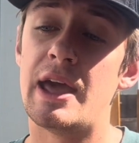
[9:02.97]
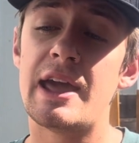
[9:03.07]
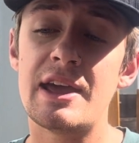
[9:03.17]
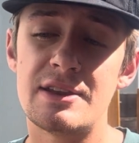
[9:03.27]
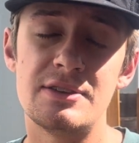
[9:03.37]

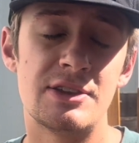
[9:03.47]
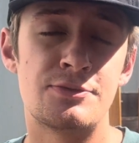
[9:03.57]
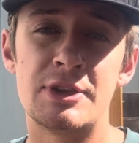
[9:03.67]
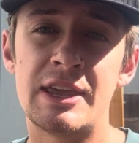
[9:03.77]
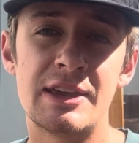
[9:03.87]
And if
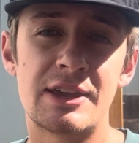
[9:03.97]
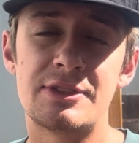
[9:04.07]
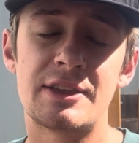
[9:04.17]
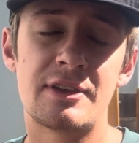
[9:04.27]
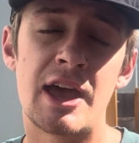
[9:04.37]
we can't get
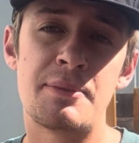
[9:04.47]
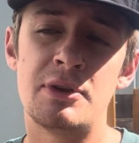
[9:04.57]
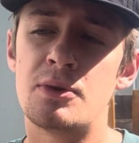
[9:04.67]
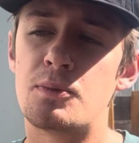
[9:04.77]
that to happen,